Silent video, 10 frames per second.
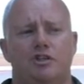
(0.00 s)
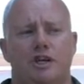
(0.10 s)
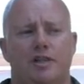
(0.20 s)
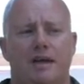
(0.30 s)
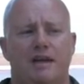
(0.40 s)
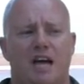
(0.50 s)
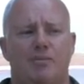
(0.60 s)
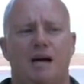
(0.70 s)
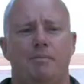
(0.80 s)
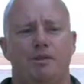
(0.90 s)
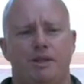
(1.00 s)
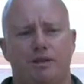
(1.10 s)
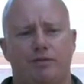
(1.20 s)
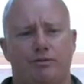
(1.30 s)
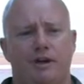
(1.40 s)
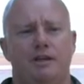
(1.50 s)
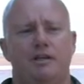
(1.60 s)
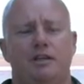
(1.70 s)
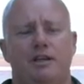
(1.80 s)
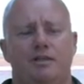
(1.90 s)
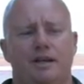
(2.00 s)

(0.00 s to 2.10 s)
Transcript: So they come up, they're threatened,